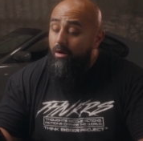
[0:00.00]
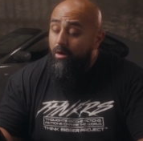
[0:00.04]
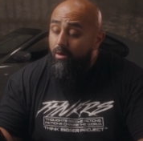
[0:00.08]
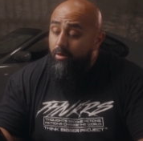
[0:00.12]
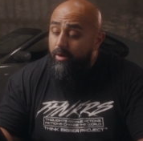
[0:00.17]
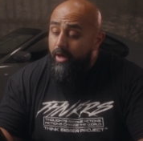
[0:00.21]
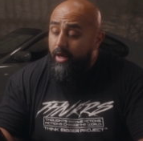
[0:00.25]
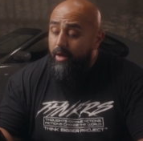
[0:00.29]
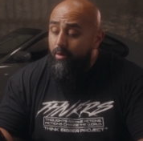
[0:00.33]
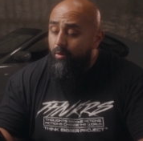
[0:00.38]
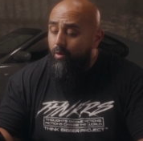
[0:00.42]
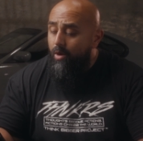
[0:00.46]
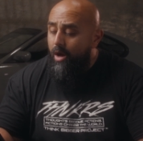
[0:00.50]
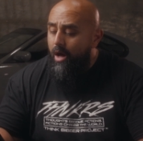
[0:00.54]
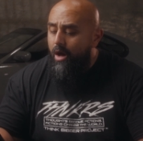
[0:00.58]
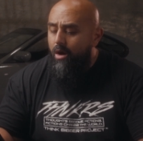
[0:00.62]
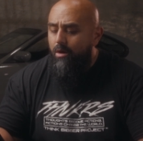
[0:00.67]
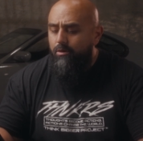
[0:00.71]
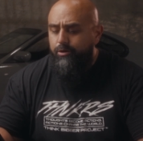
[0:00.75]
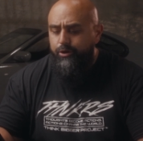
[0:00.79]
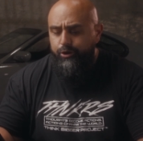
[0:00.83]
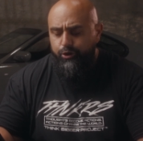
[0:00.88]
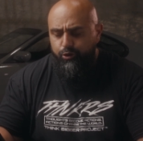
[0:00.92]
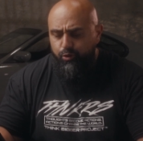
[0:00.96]
Okay,
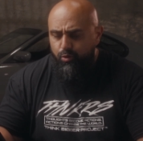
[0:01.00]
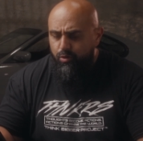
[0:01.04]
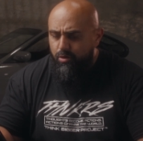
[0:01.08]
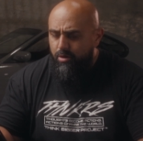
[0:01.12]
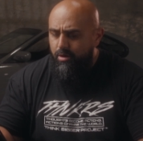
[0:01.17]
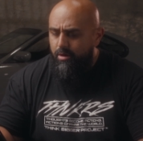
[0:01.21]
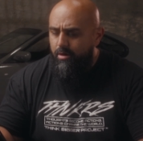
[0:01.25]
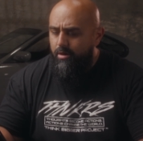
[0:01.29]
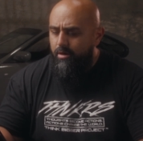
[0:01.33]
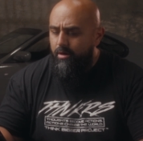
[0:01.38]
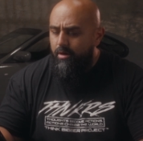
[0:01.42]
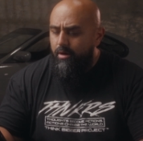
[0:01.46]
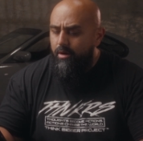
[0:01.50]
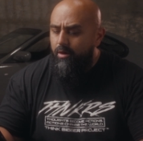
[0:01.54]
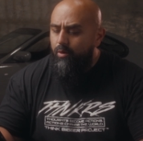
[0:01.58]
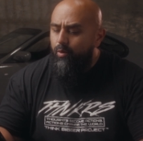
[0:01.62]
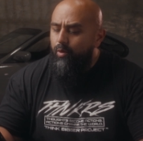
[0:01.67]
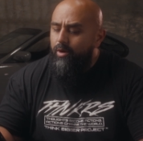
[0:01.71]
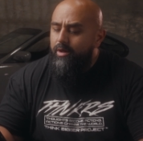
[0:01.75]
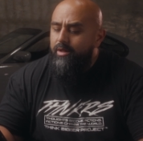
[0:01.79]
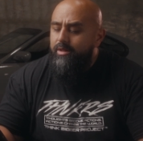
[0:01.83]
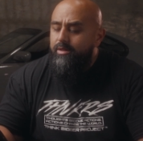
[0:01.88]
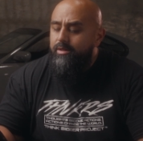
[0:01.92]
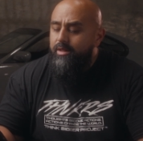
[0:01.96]
wow, sure.
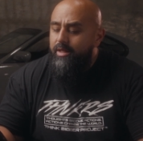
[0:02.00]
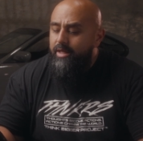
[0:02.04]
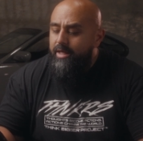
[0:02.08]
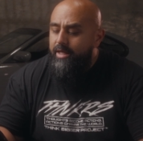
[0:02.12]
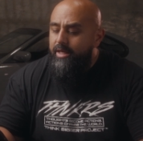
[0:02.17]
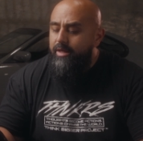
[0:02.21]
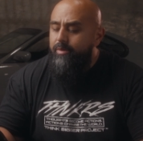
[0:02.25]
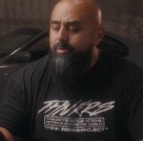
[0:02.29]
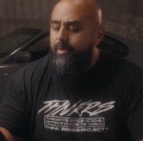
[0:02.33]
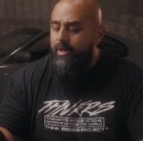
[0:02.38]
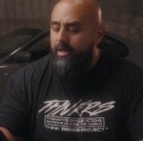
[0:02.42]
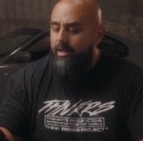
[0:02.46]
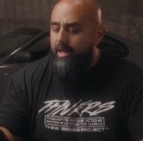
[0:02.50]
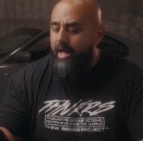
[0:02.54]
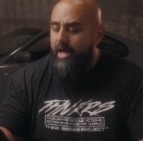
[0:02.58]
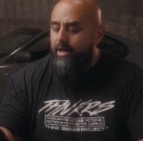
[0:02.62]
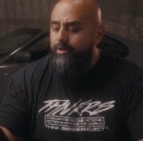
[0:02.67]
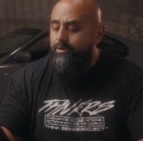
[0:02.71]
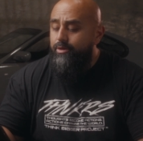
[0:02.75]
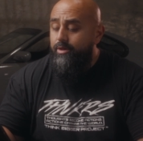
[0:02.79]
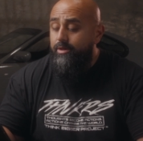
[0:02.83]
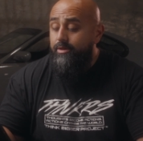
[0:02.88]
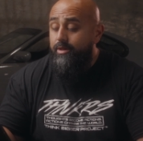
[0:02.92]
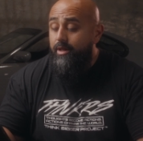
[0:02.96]
What is the email
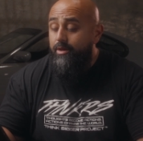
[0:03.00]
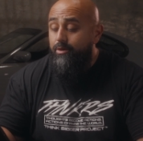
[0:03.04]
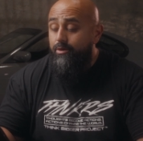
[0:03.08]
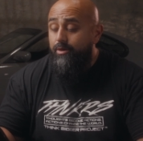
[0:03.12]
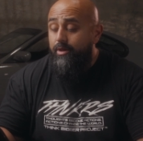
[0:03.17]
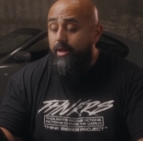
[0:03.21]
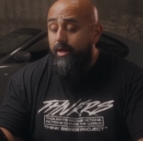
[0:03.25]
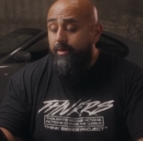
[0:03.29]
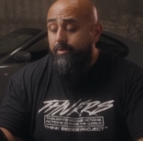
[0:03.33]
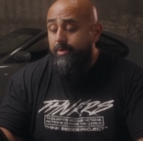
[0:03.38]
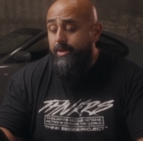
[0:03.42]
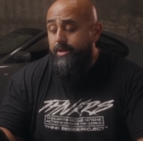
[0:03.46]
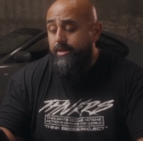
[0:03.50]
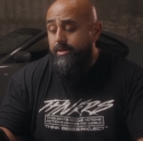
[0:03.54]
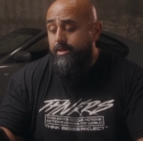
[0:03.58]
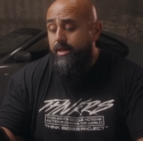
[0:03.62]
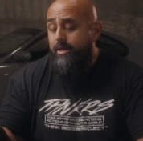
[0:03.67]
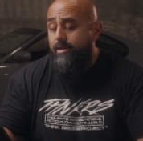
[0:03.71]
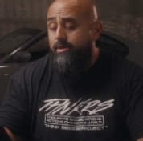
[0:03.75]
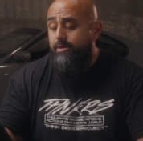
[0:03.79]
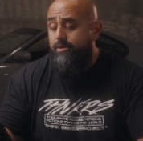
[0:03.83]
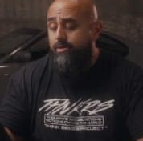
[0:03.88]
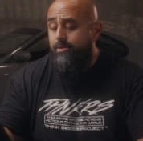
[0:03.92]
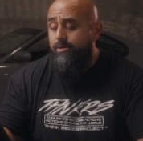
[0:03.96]
address that you'd like me to
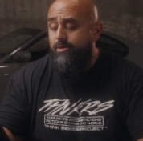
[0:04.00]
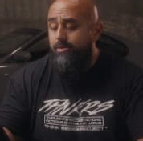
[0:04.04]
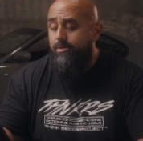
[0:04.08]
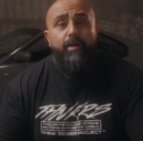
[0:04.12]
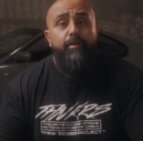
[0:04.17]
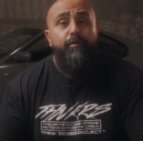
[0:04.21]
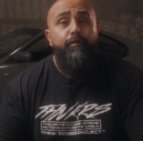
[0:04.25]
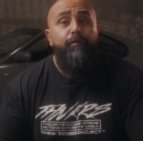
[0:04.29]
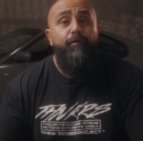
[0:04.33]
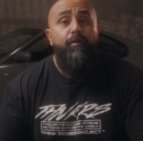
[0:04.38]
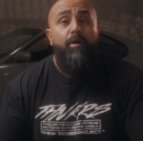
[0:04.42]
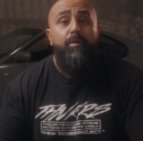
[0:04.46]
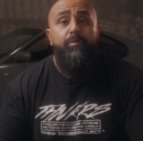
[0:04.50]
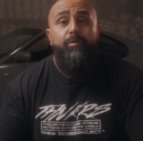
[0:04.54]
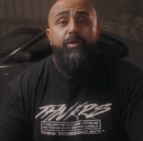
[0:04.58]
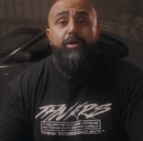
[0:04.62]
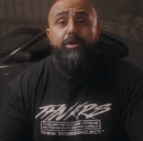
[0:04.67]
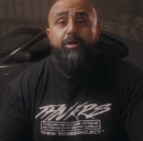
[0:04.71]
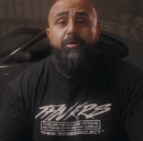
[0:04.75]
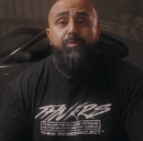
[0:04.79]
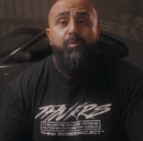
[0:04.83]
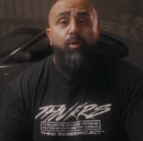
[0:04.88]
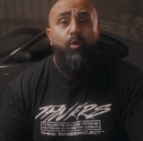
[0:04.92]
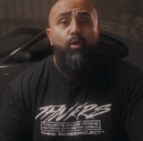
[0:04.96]
send it to? From
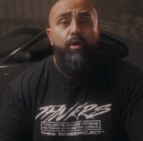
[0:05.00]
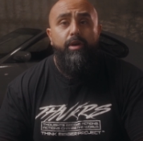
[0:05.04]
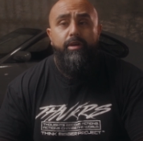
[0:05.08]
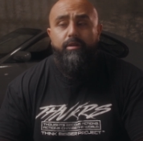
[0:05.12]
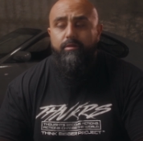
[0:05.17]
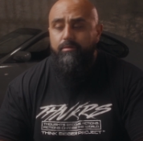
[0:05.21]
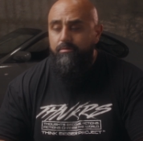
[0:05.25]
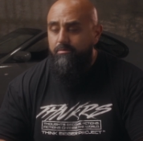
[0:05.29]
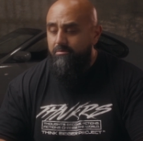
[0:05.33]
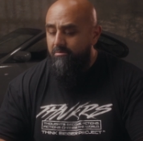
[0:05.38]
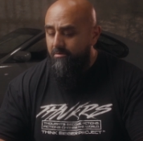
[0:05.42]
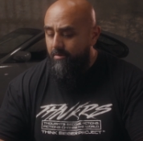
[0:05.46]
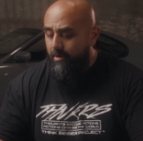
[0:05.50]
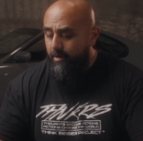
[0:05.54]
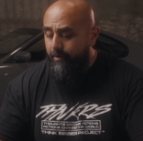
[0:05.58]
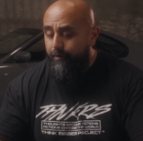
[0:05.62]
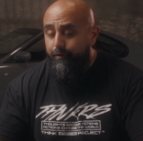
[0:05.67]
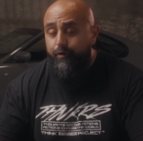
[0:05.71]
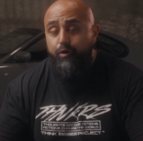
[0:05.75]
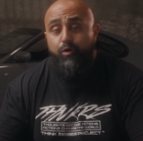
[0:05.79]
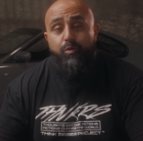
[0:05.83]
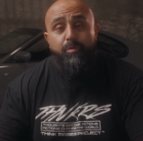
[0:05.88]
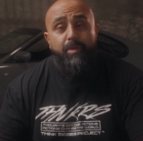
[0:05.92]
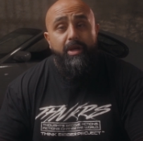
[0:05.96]
this point, a
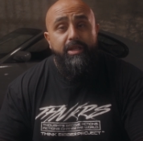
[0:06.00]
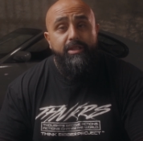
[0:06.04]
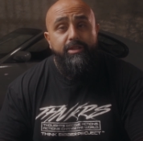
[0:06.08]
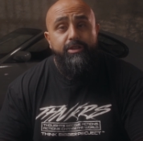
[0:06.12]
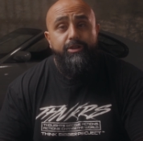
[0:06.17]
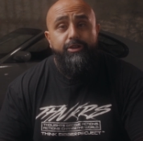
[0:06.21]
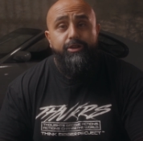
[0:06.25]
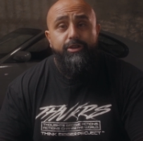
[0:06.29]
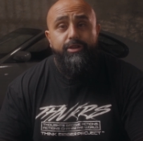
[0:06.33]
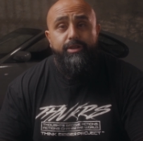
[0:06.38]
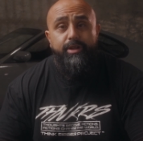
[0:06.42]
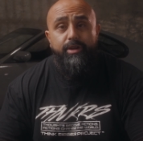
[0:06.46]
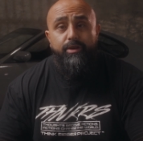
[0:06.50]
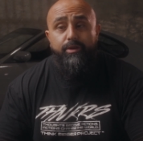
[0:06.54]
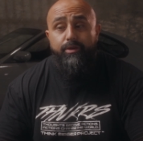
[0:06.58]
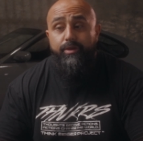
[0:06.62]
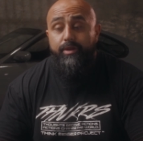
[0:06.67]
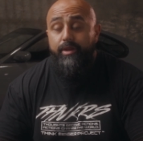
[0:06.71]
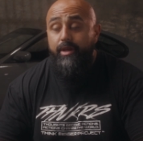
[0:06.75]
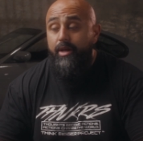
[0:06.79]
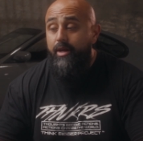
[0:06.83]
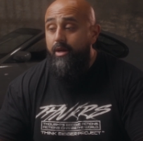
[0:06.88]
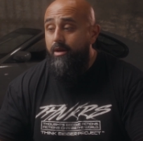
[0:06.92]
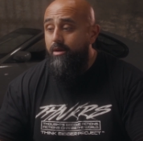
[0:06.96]
few messages here
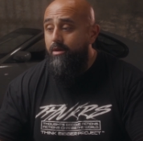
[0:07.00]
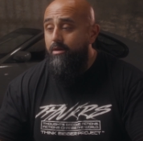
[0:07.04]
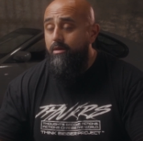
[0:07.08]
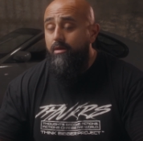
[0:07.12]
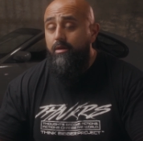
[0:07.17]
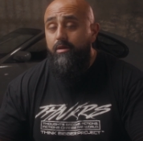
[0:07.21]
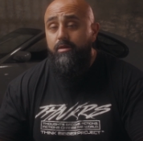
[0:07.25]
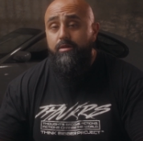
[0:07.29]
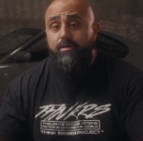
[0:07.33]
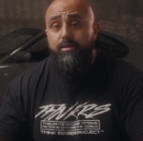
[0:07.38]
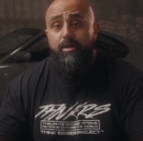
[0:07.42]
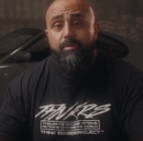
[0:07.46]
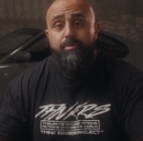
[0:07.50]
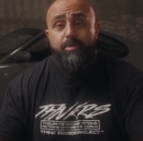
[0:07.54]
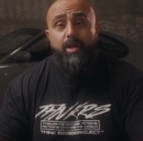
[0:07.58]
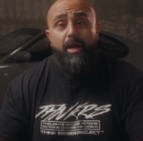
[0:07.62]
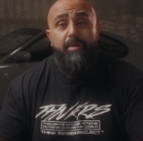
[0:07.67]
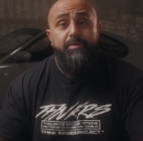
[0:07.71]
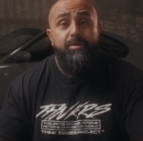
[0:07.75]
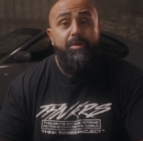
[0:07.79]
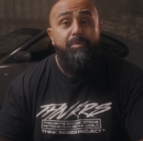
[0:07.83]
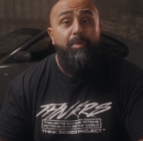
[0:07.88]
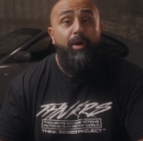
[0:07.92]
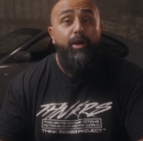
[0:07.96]
and there,
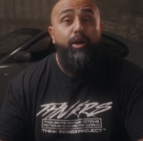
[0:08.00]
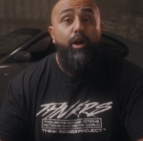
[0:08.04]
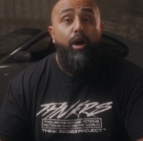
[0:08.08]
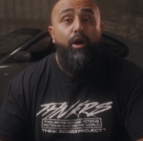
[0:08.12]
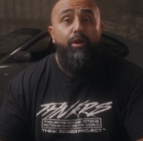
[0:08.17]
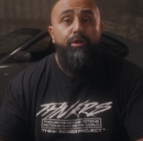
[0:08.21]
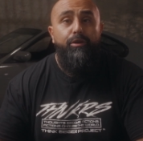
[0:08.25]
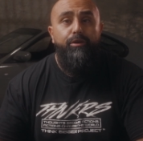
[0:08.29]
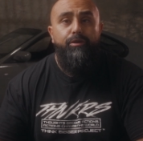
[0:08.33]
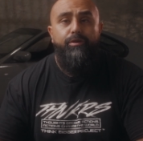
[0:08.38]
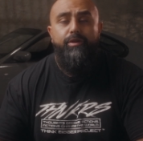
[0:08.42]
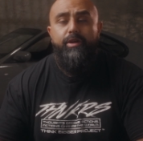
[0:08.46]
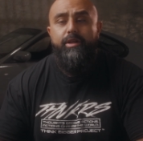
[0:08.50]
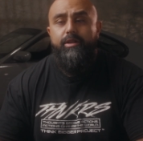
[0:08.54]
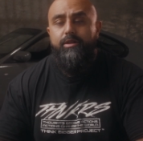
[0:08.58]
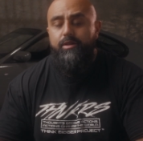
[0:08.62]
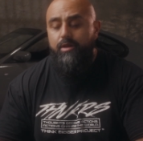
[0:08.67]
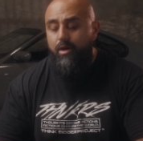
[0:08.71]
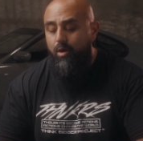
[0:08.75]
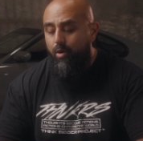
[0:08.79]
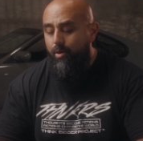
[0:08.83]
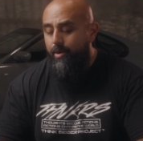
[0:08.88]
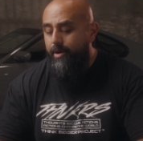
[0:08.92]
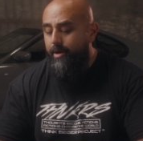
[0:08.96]
sometimes about other
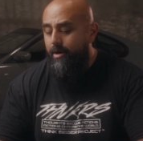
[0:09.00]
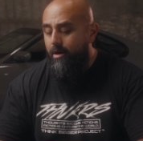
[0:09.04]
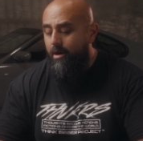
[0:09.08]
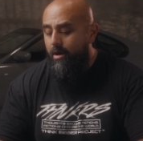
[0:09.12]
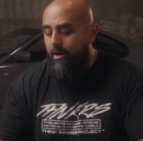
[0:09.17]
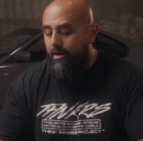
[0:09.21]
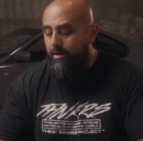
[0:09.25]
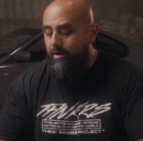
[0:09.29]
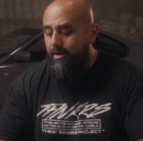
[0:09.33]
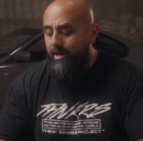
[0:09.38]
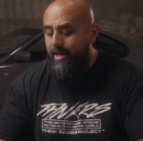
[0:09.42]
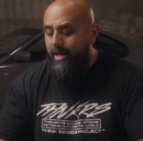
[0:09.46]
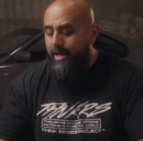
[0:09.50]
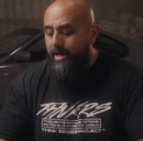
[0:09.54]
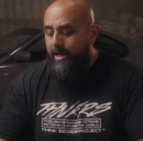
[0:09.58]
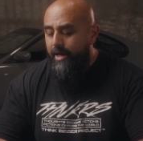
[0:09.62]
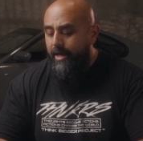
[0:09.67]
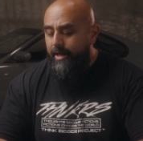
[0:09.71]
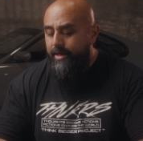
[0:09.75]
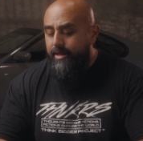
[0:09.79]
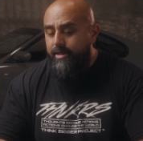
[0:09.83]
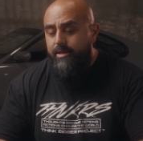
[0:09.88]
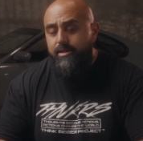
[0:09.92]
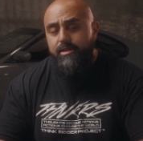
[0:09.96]
things going on,
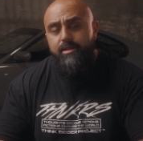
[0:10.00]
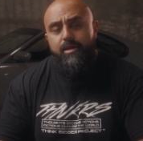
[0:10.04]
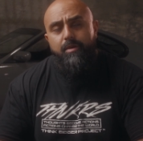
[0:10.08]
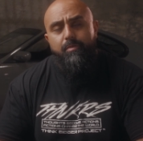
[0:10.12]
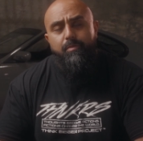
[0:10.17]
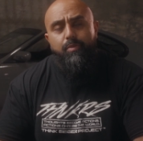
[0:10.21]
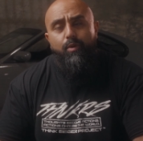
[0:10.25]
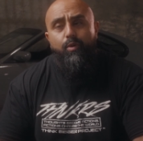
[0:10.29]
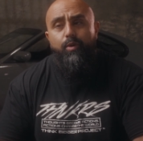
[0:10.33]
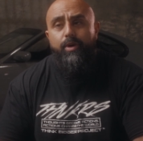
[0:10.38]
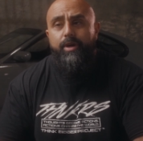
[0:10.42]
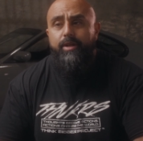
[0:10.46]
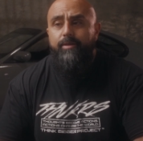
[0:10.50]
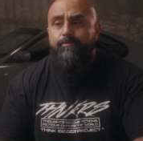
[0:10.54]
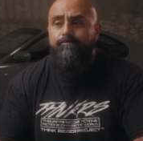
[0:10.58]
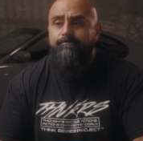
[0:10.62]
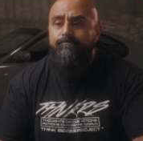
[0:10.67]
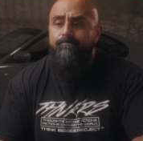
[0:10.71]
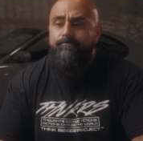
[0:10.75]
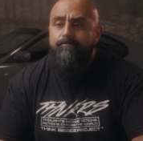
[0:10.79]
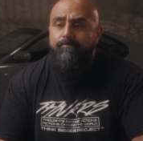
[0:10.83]
and at some point,